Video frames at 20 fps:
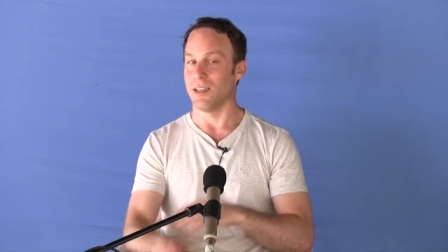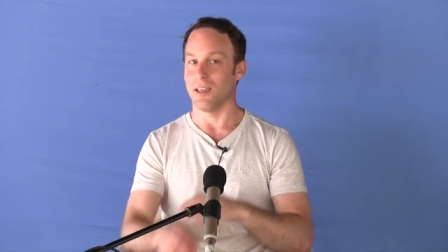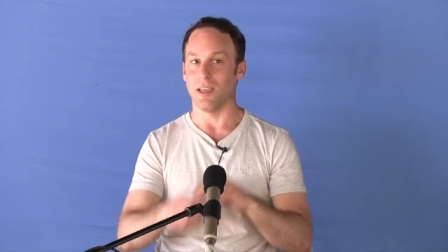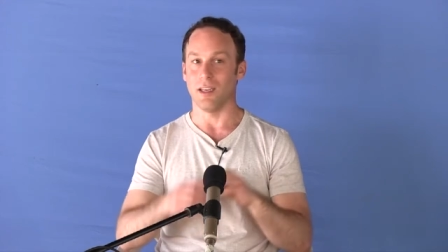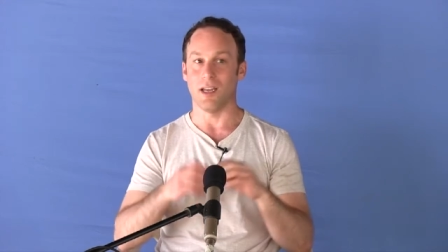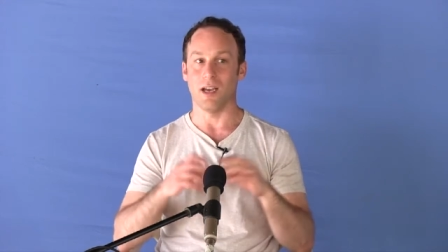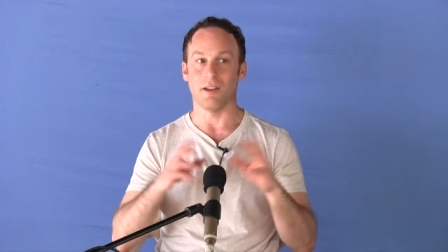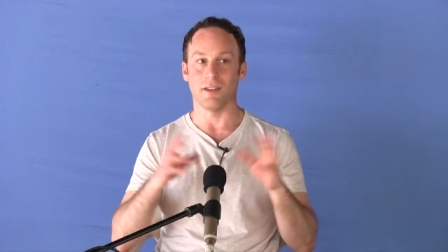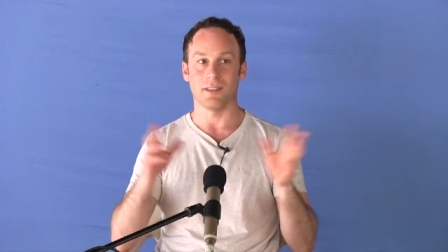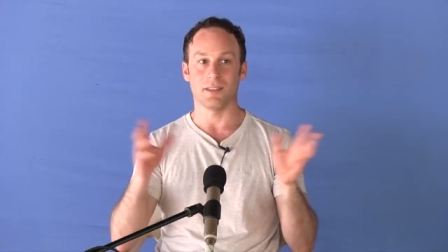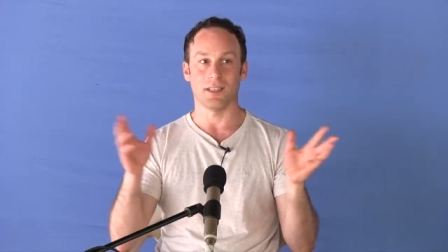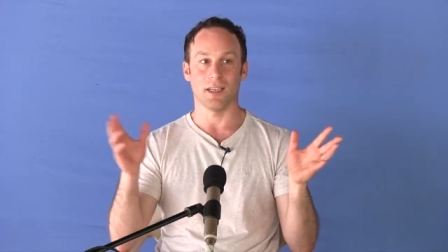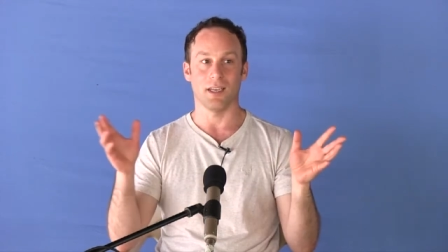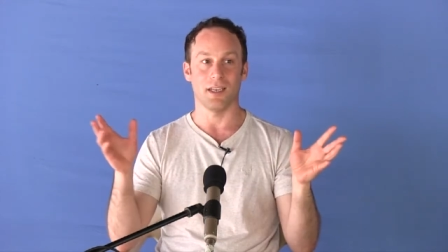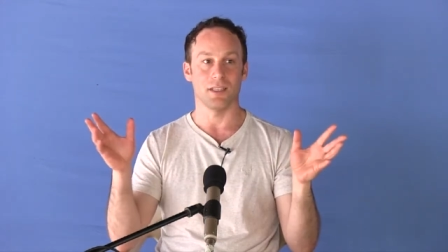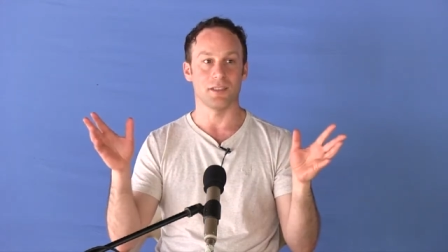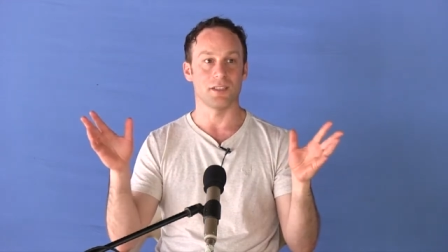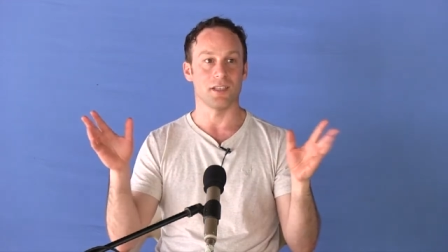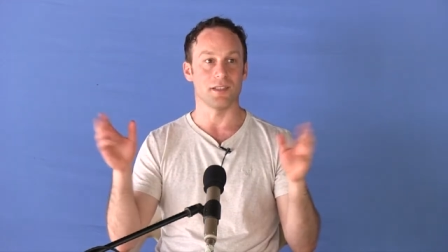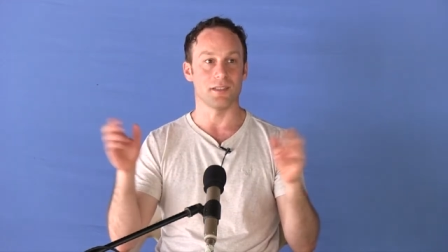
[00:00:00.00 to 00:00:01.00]
And our
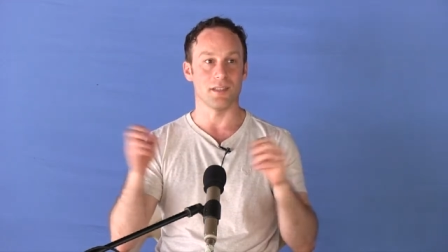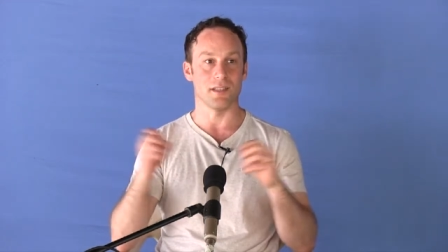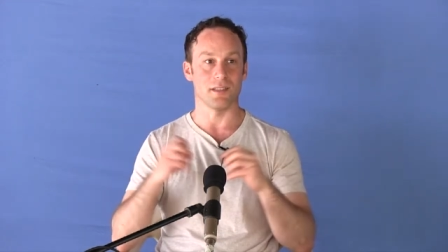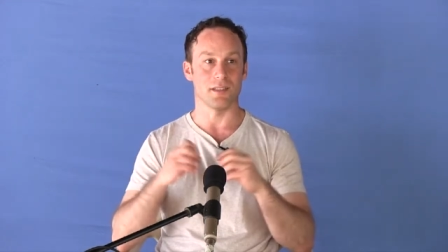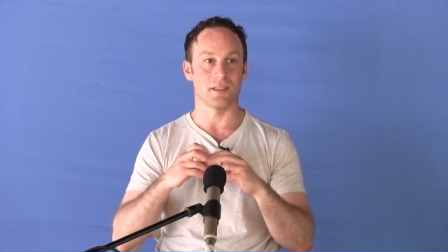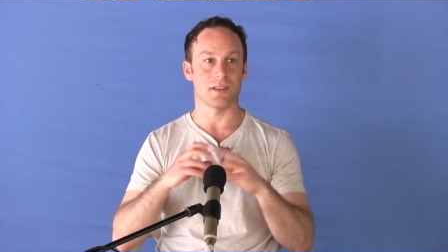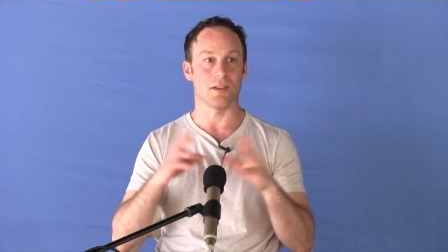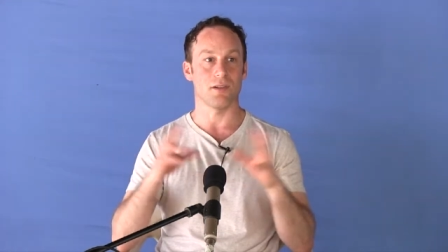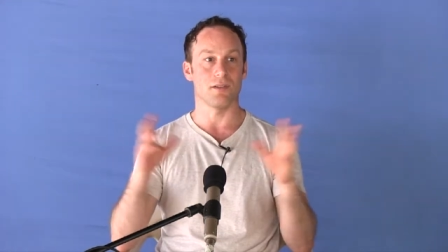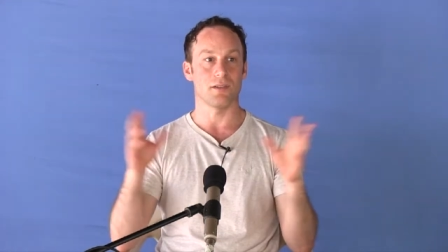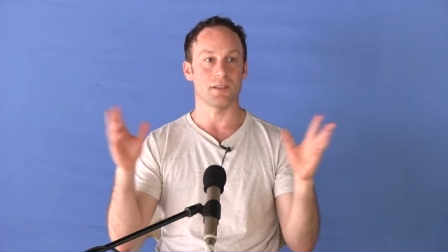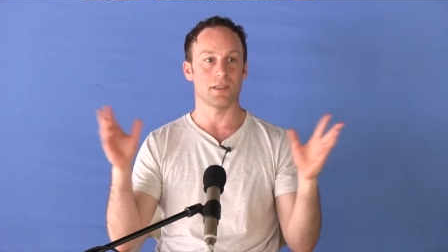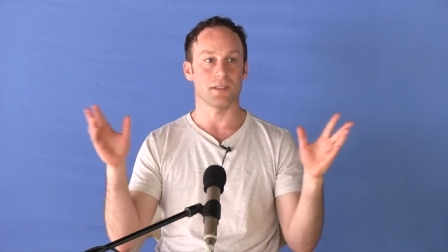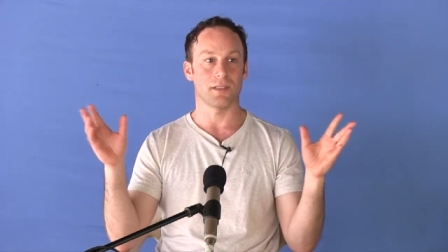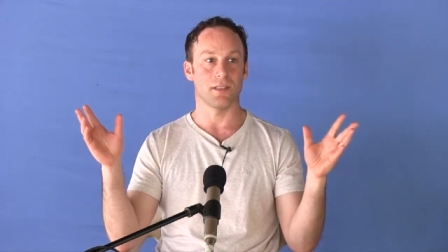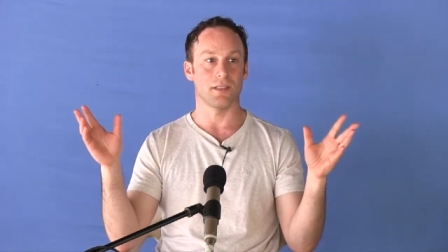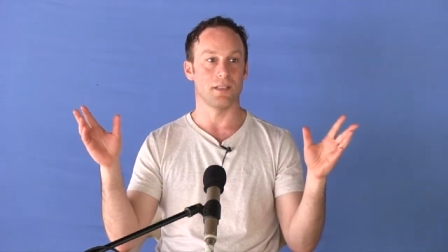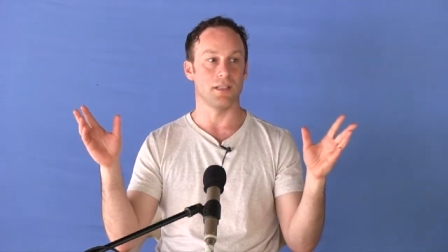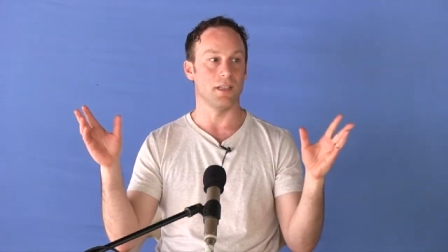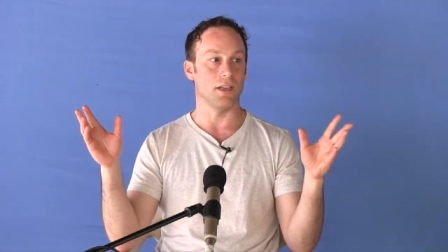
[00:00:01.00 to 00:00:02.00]
intelligence is
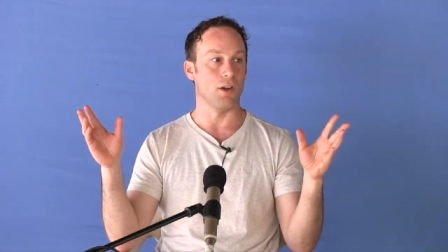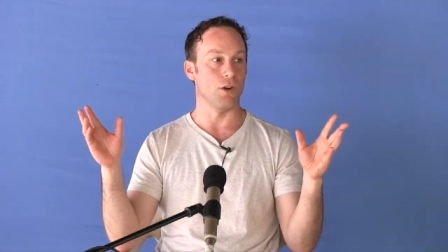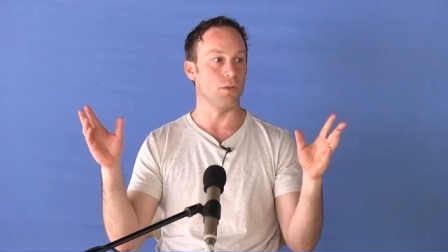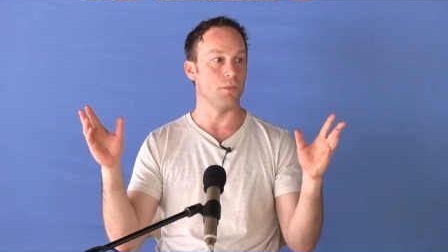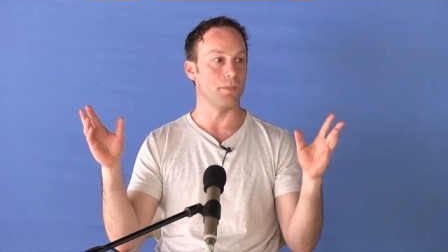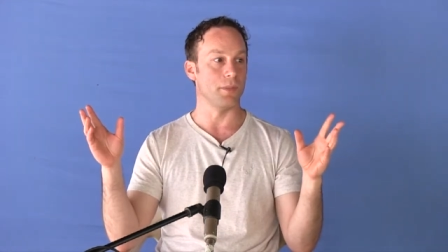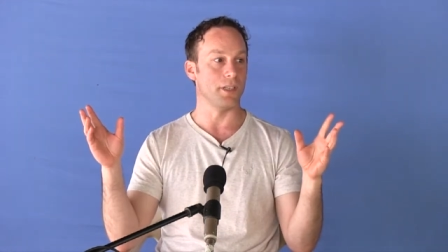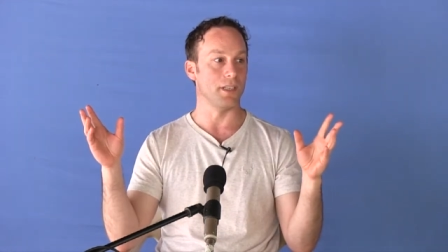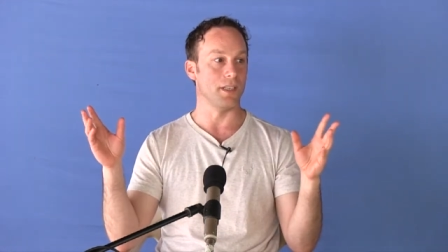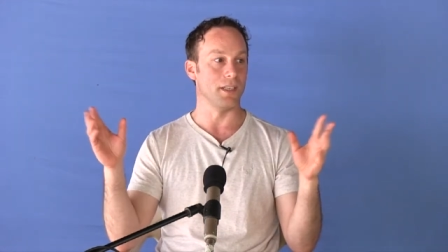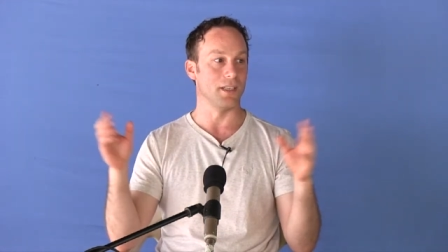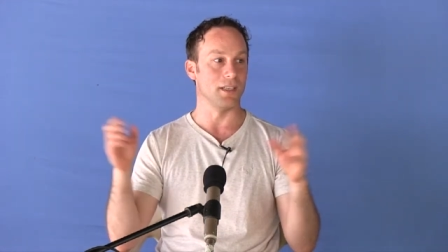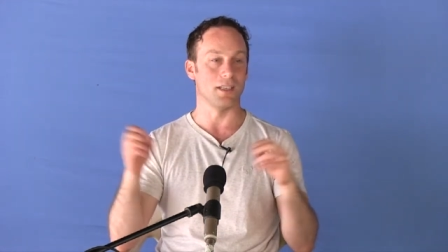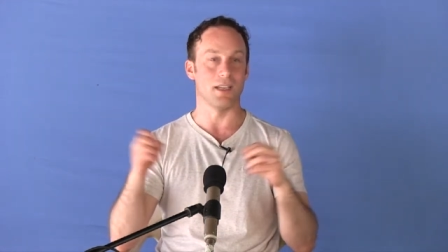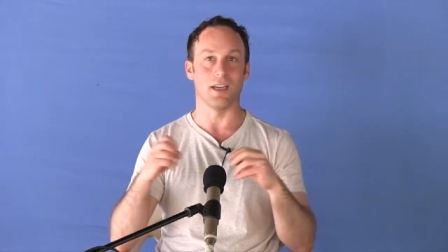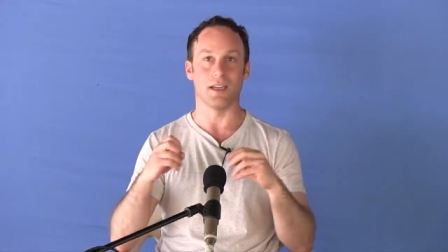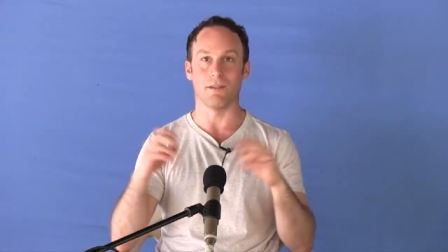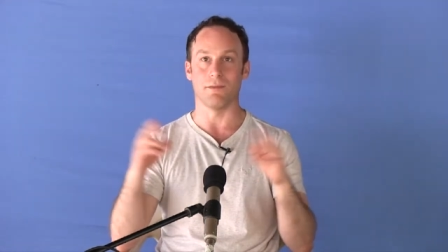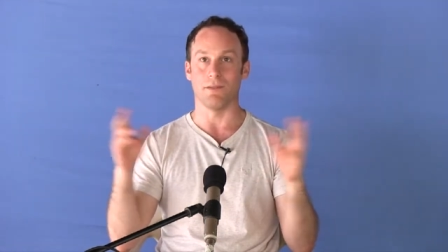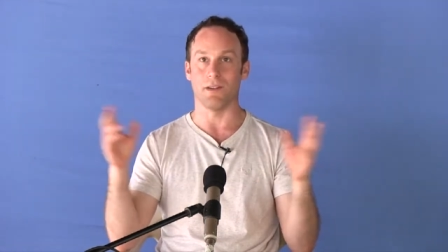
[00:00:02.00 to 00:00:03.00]
constantly opening
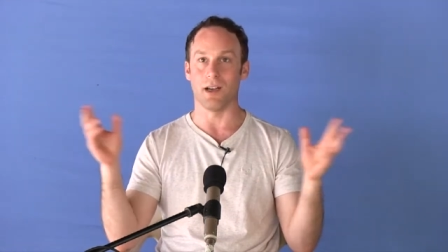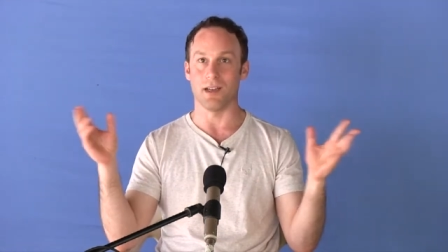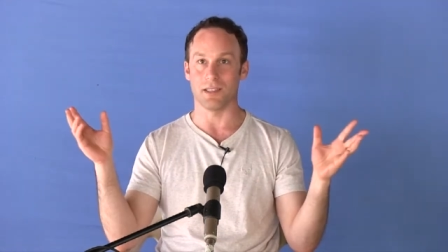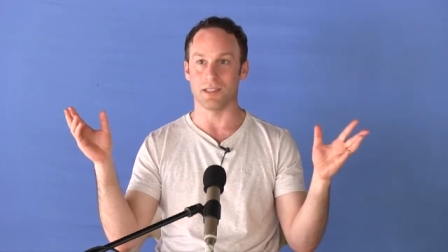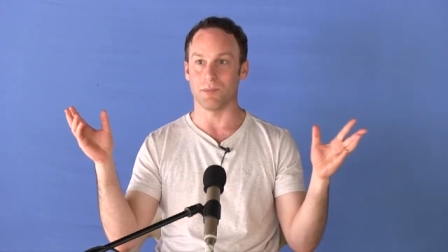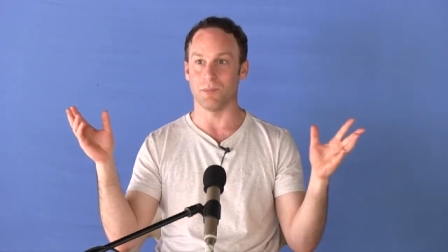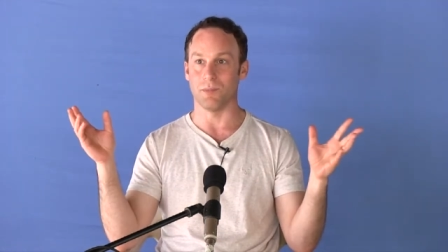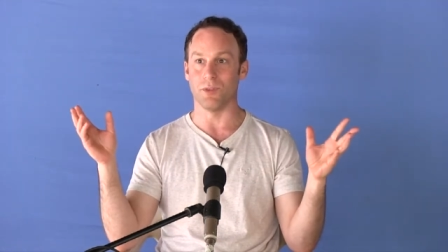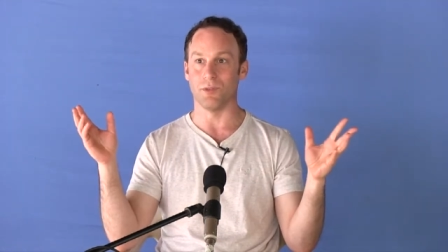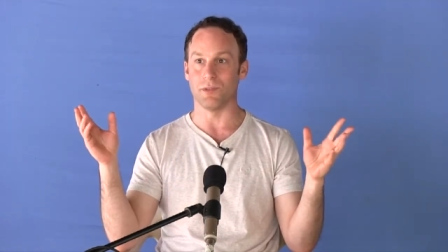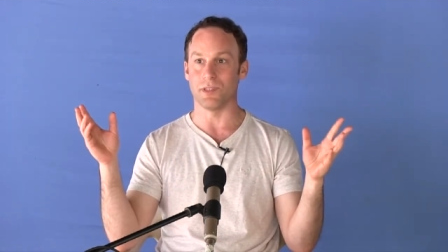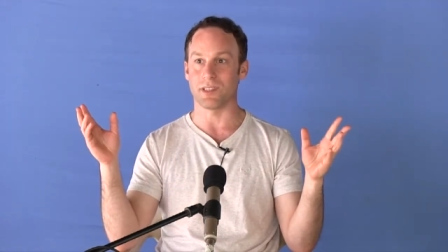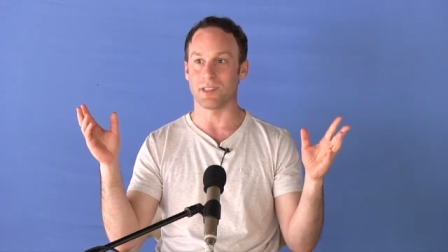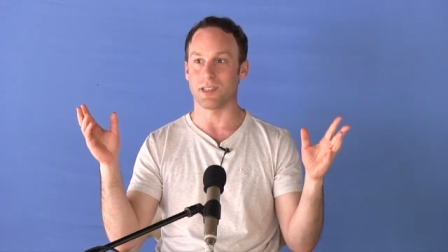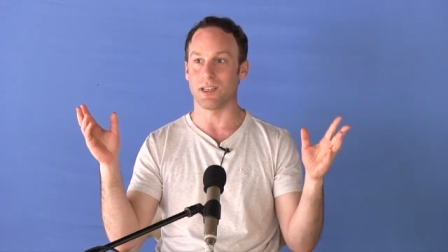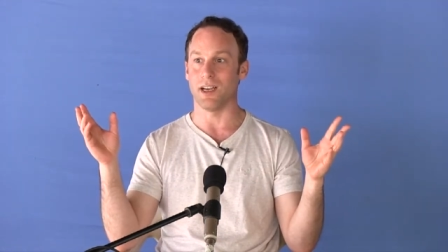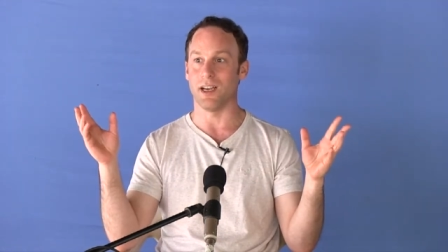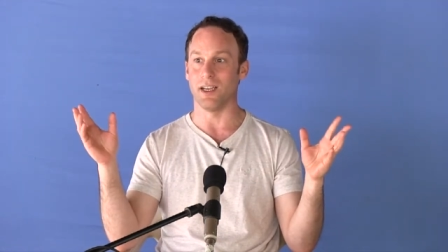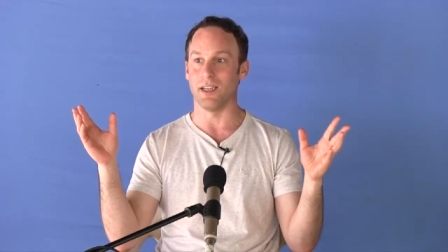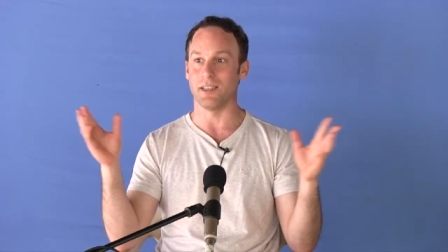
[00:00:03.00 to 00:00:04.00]
like vast blue
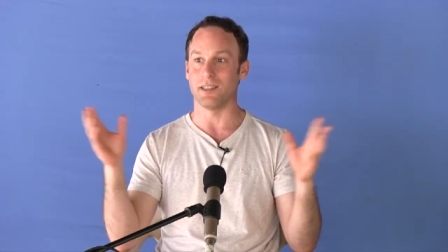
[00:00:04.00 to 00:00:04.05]
sky.